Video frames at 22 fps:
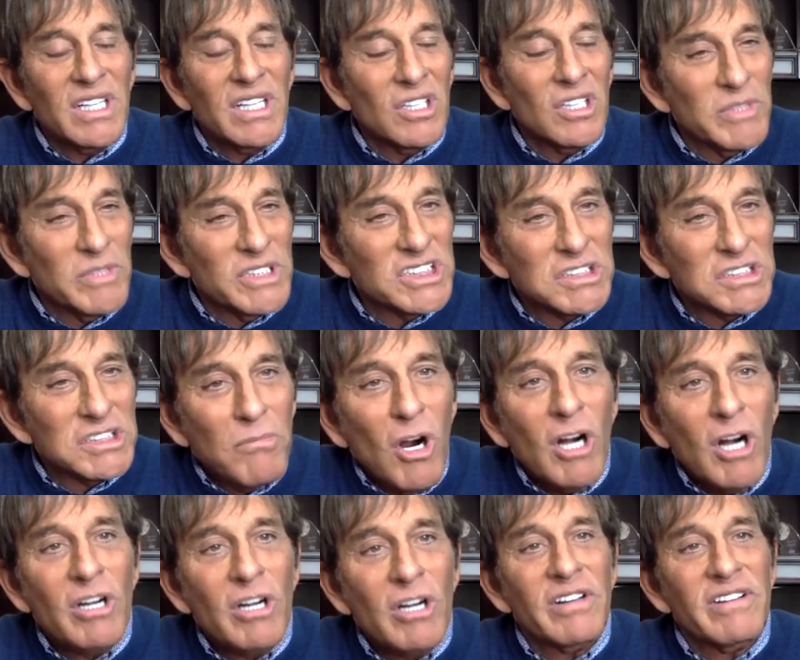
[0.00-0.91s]
a little bit
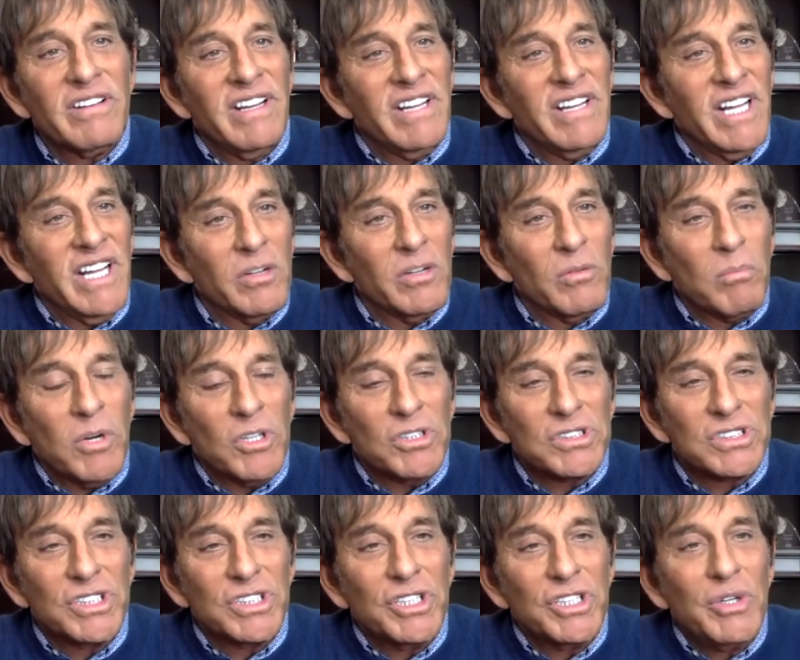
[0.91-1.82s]
smarter than the other
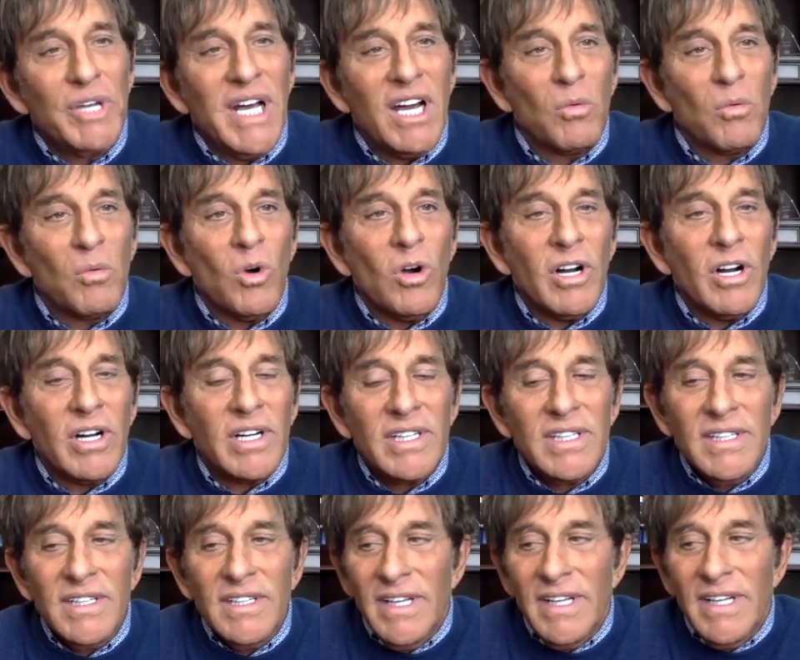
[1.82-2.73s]
person knew how to work,
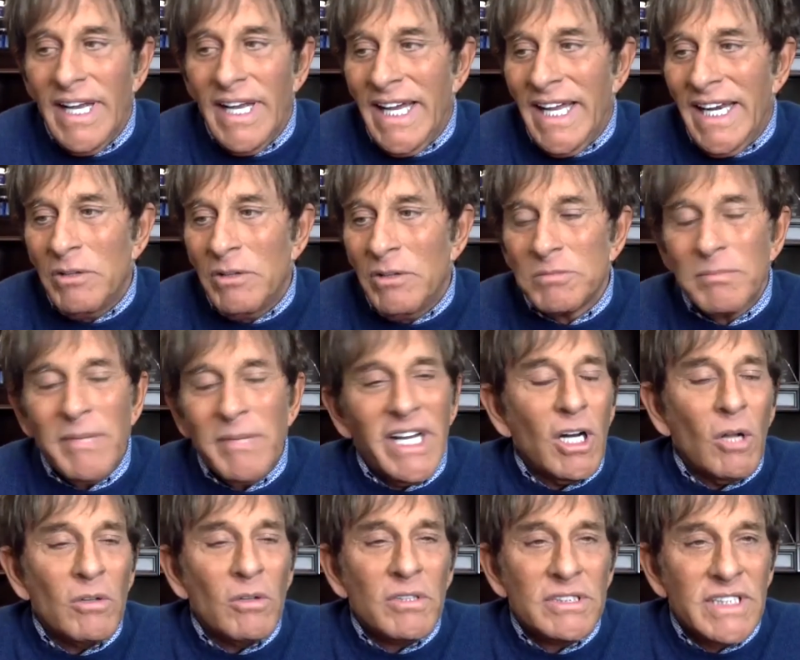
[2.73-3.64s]
and it was
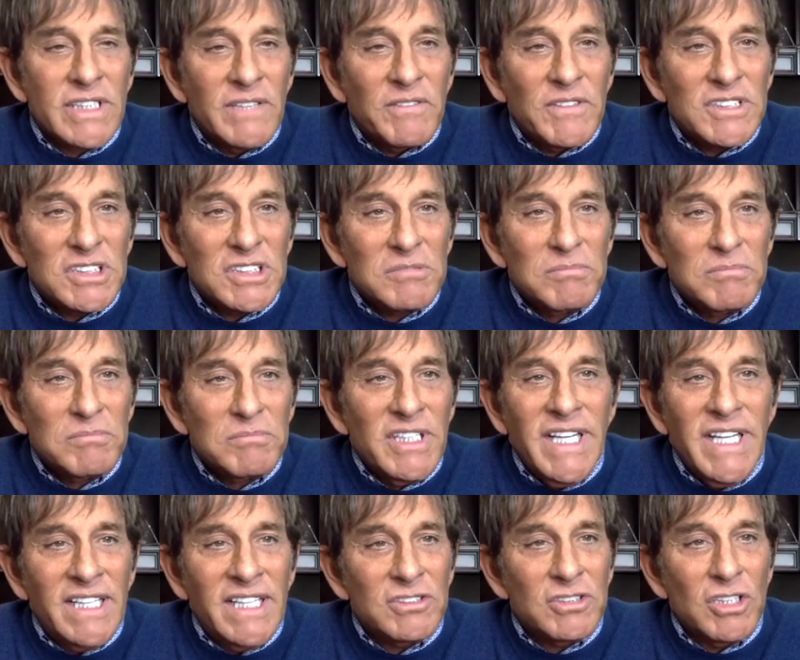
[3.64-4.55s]
making all the difference. But
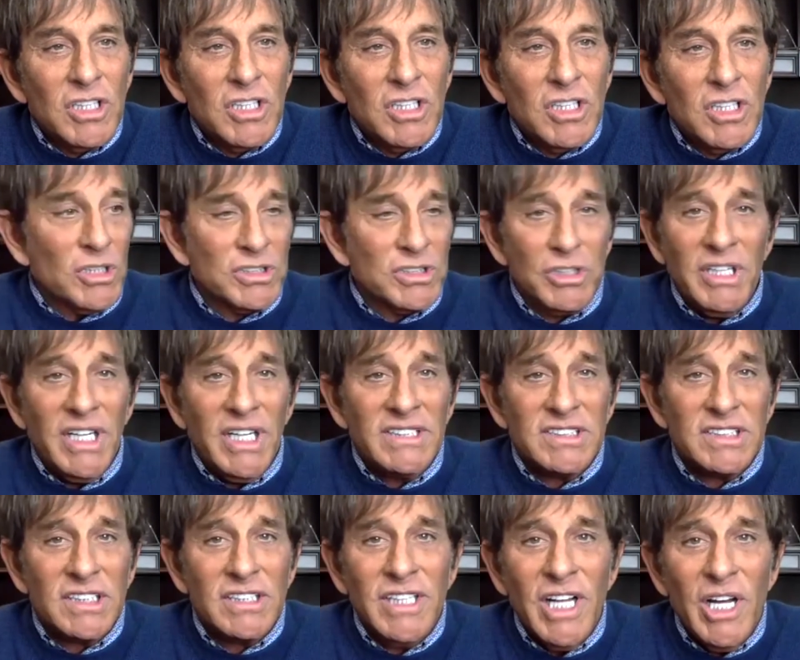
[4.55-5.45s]
yet, to the person who
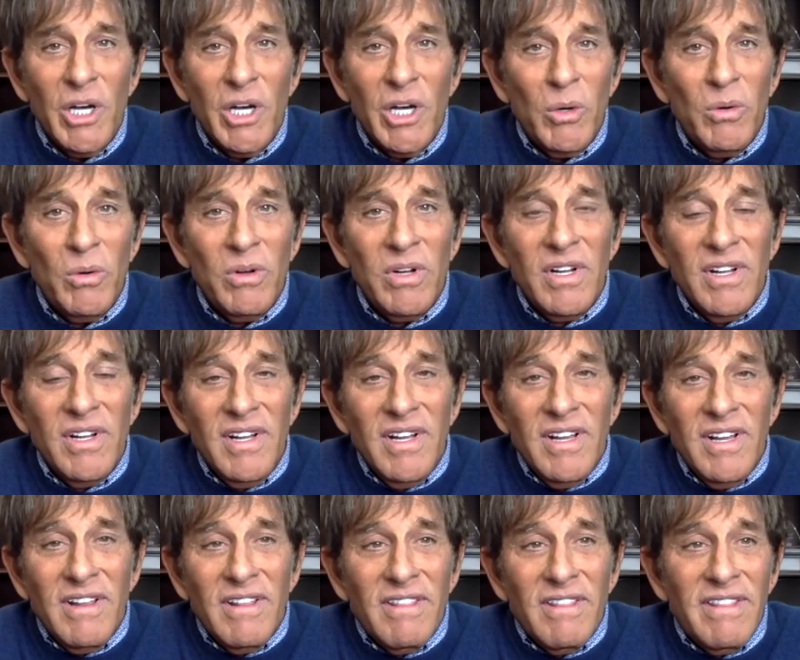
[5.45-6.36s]
doesn't know,
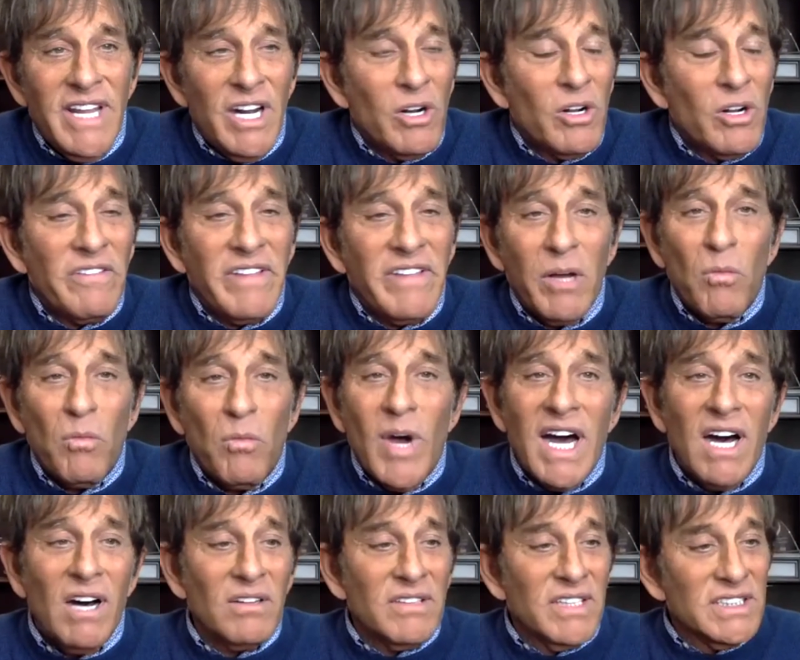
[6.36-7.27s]
they're going to think,
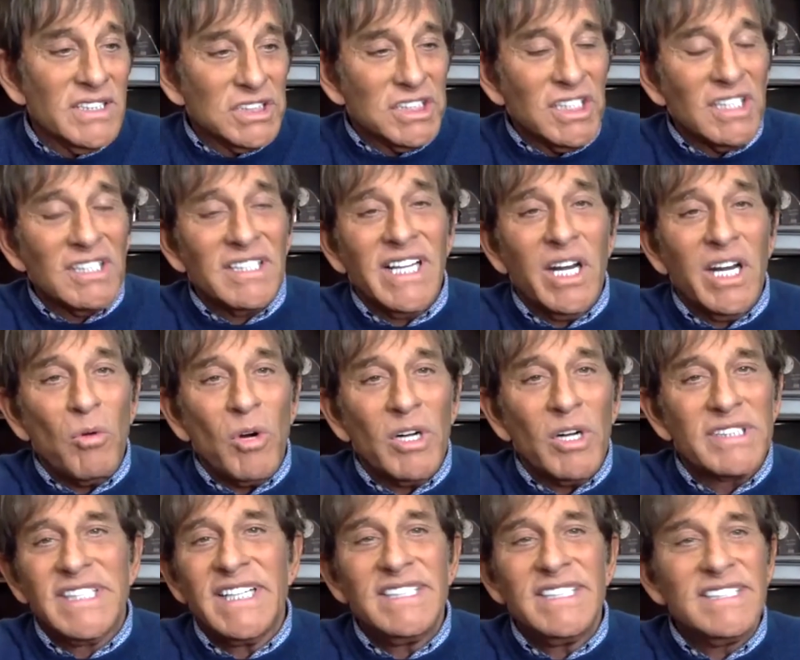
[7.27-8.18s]
wow, this young lady
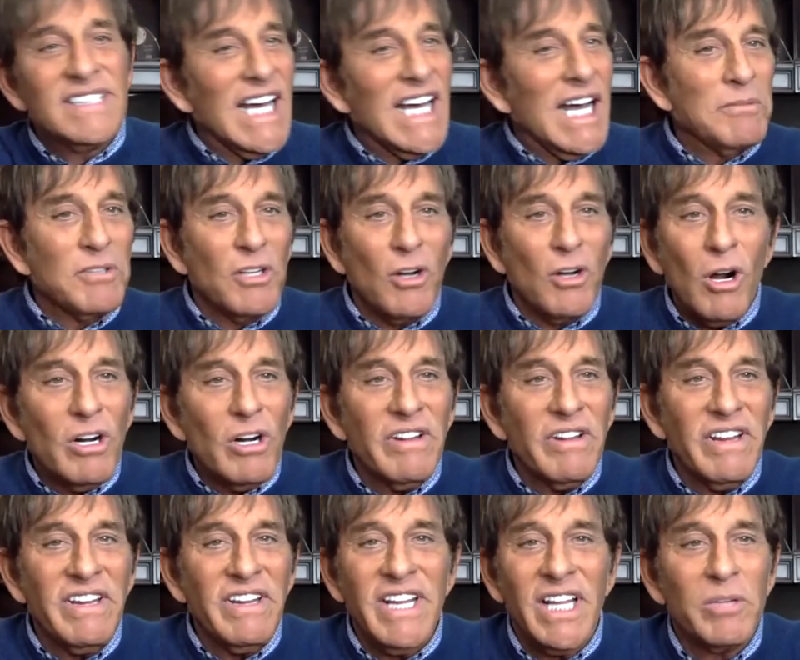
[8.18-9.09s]
worked 10 times harder
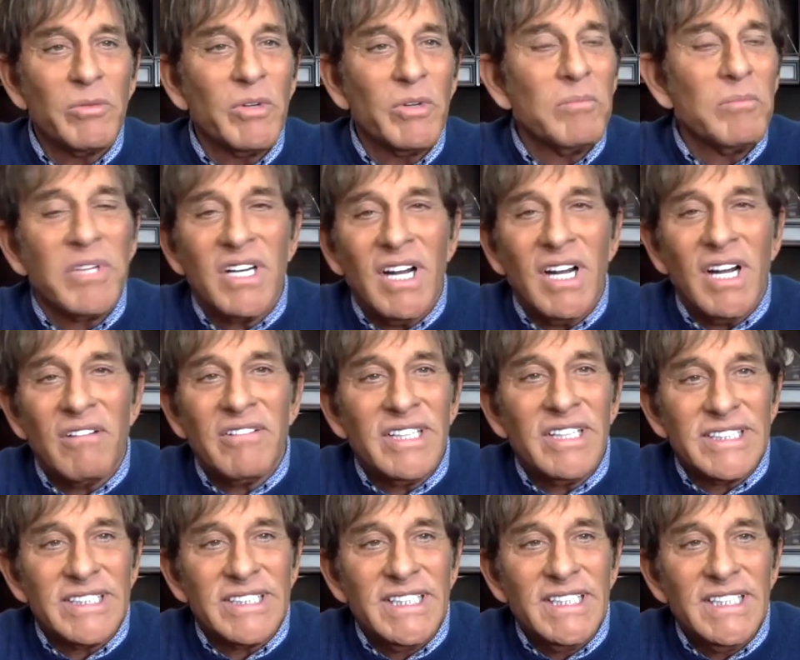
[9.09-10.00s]
than the other one, but not
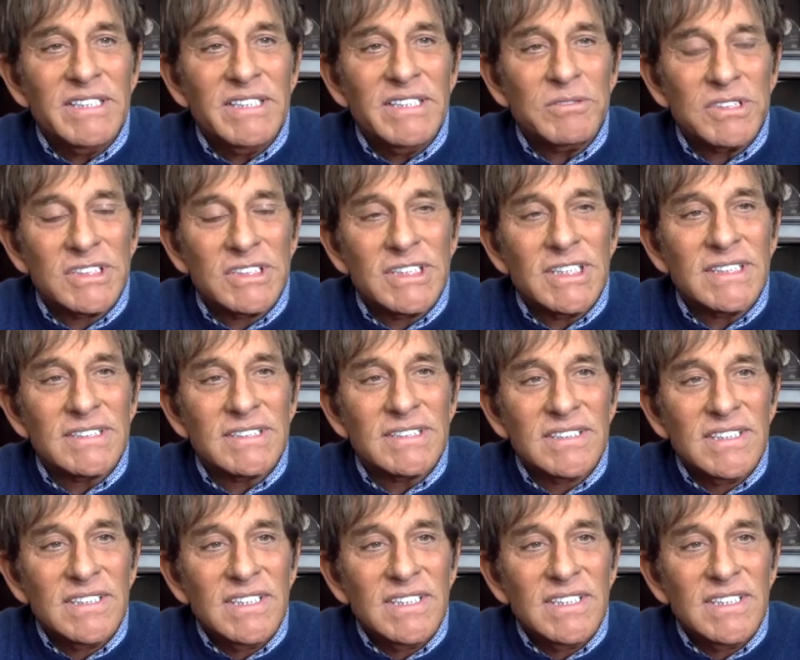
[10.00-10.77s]
really. It was just